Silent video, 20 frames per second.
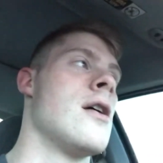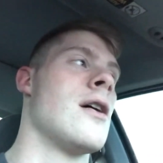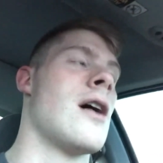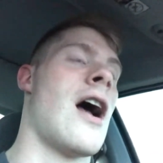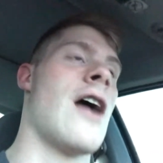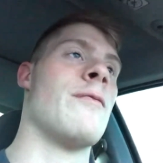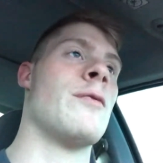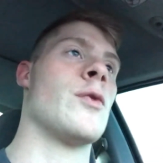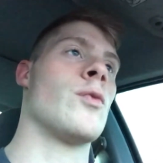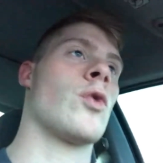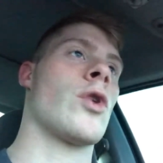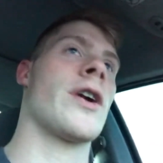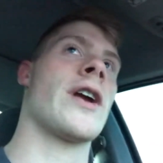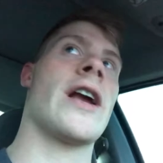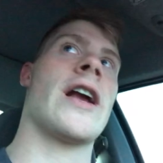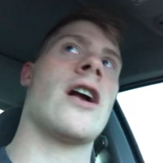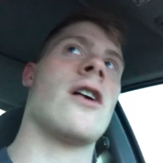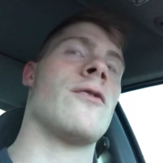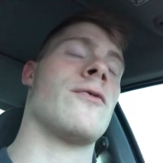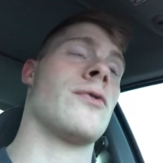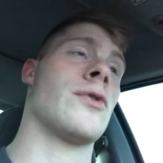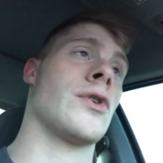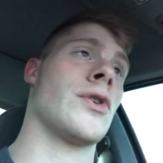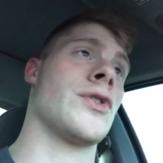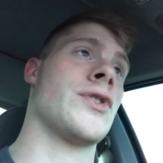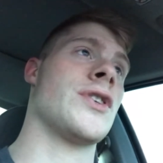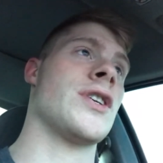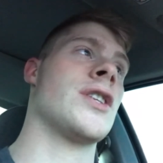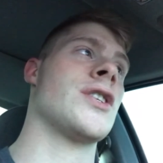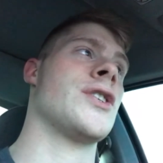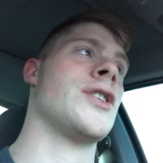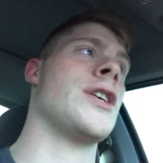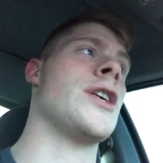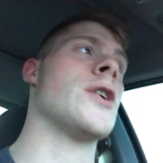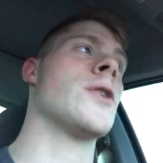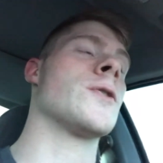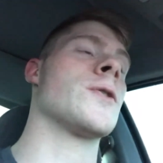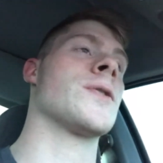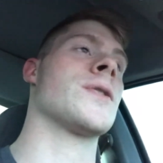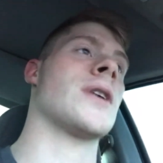I've been working out for 6
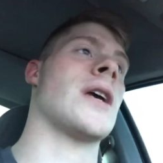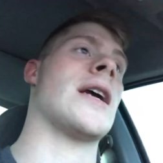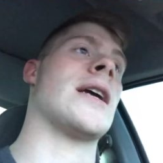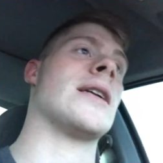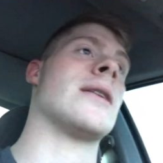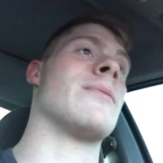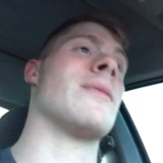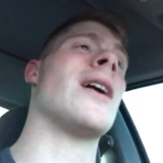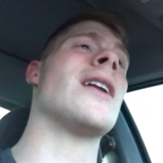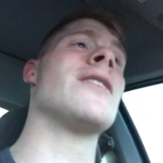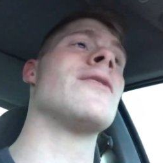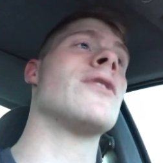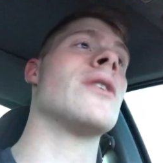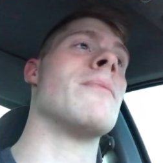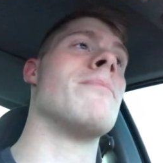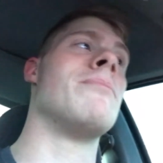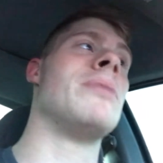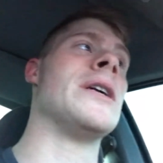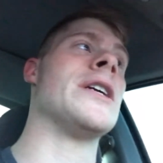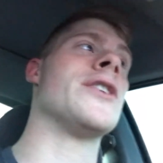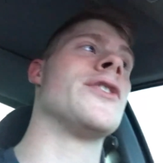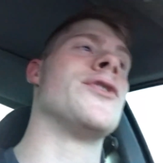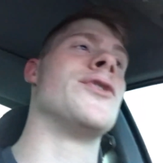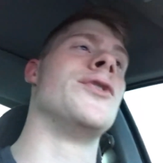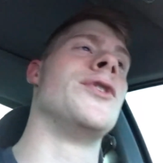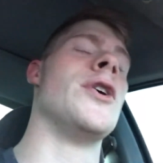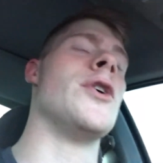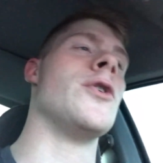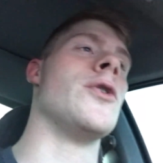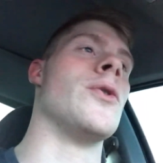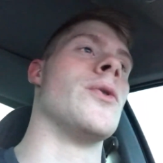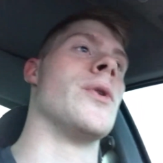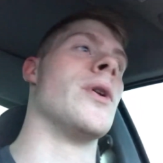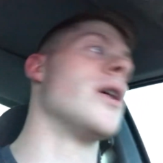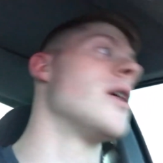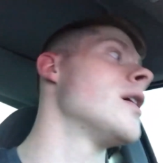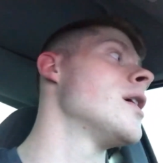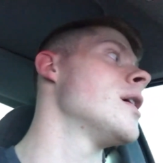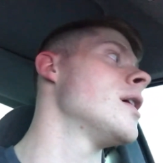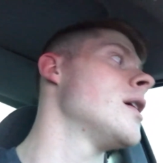years, and I'm not even a big dude,
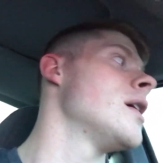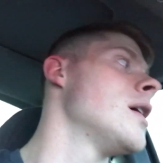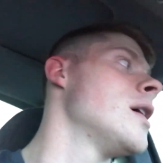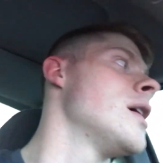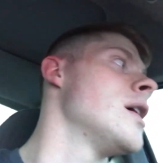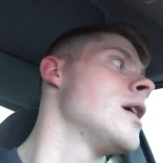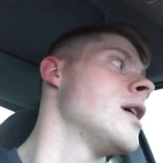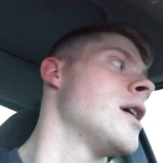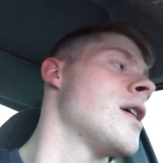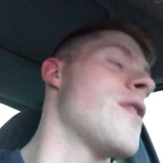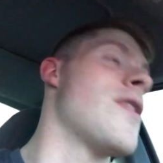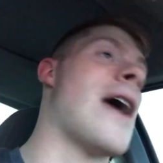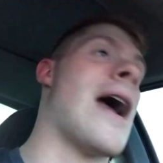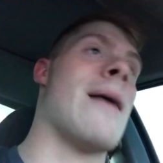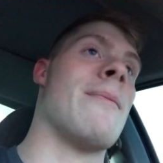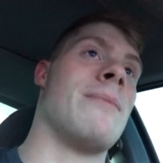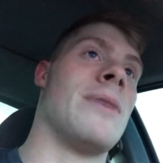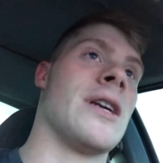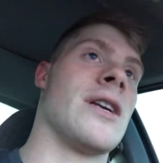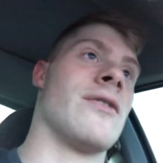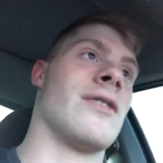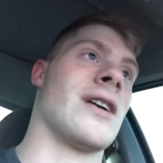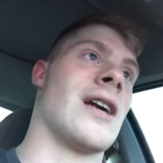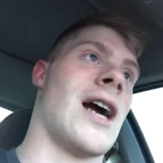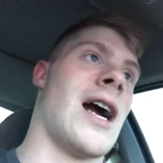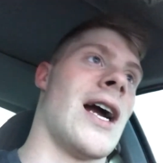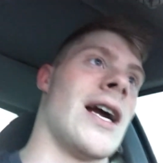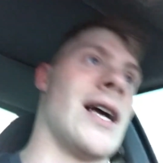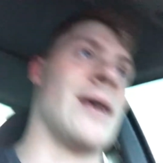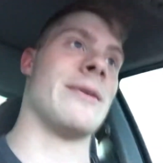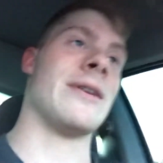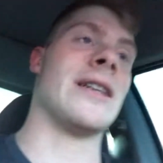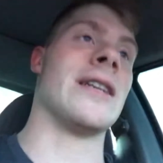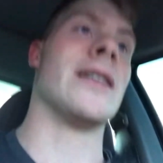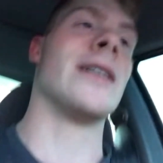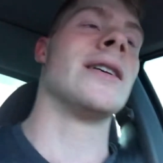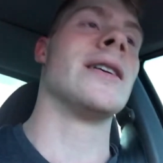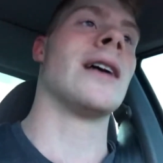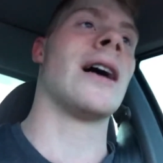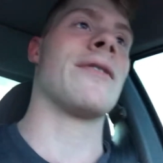that big of a guy. I
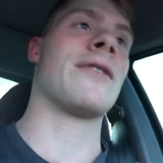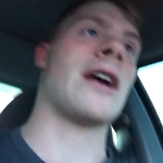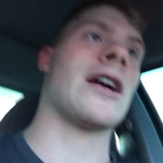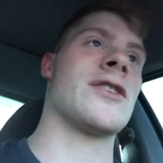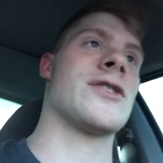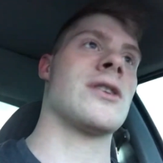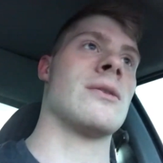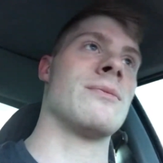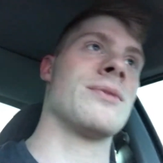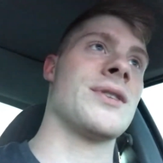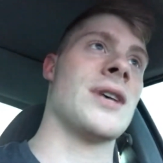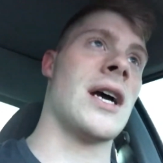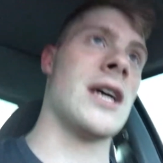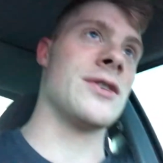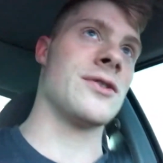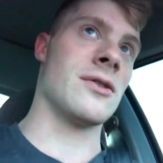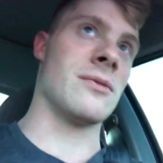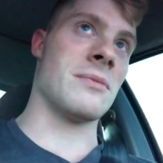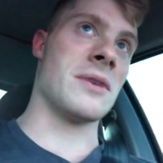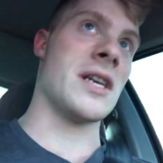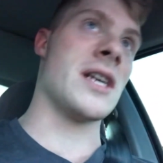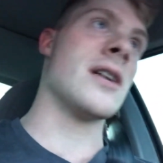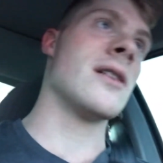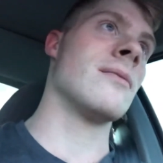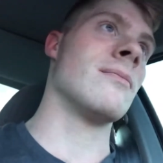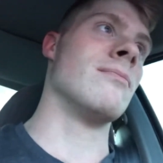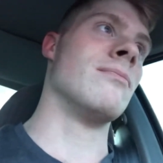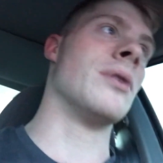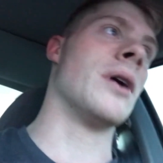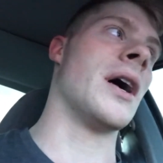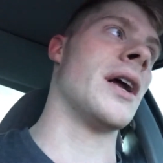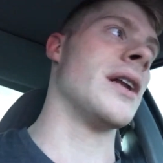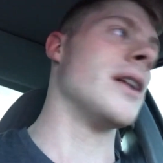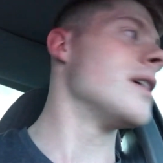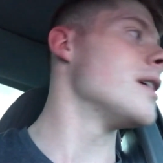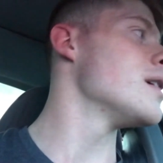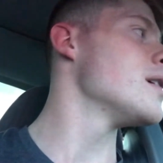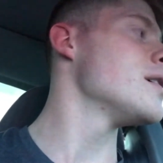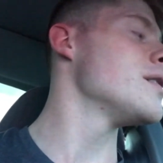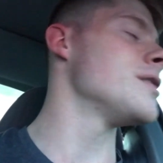mean, I've got some size on me, but,
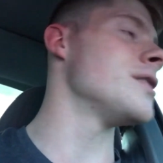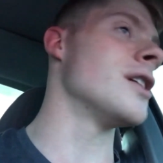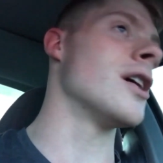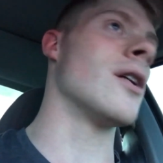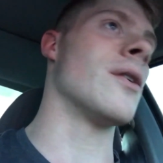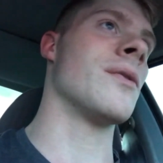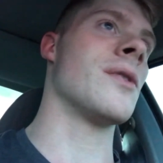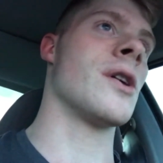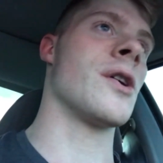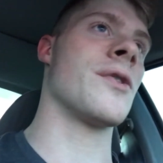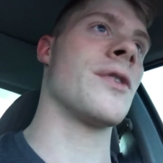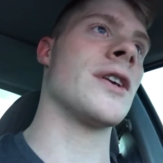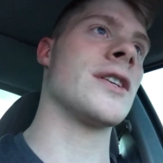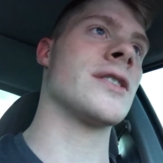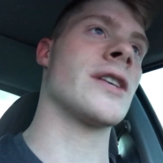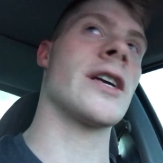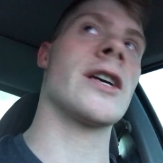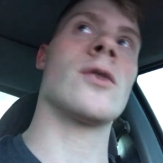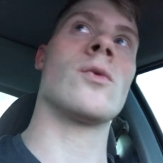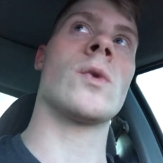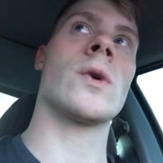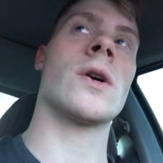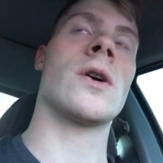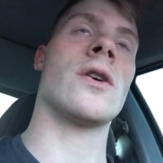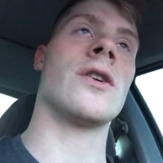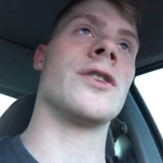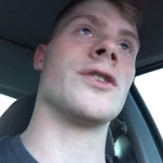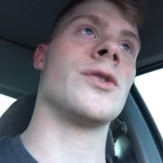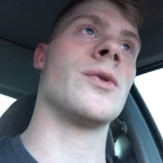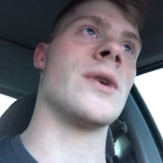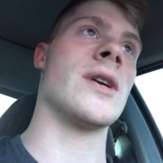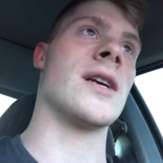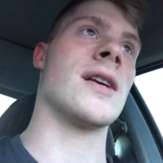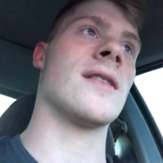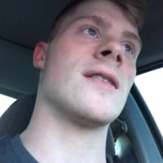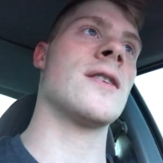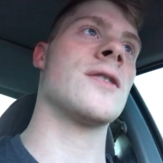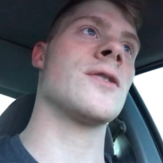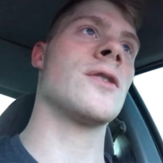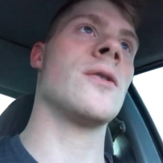there are things I can work on and tweak,
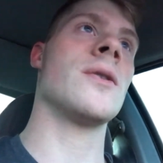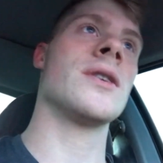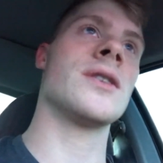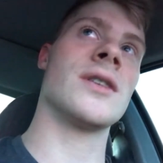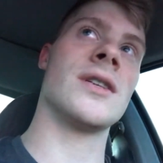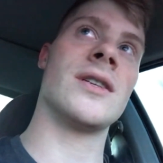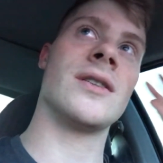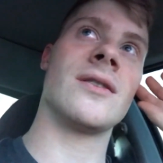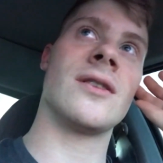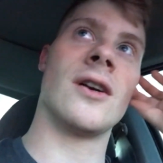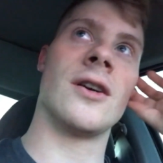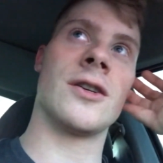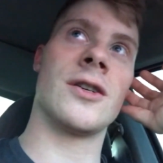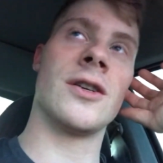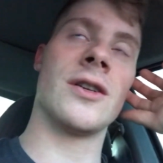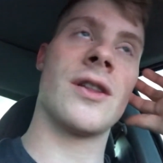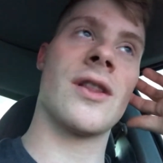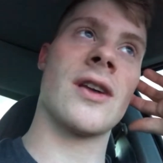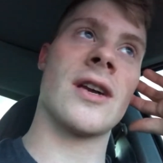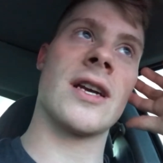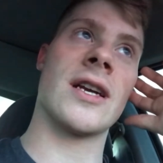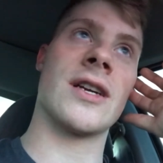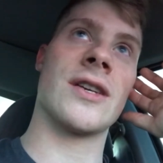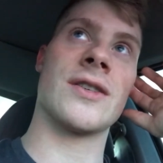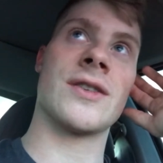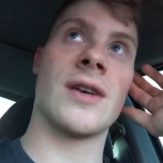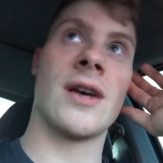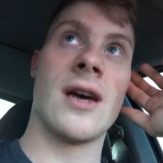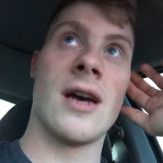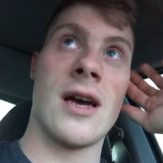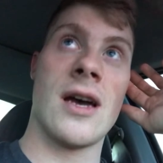and that's always a good thing, is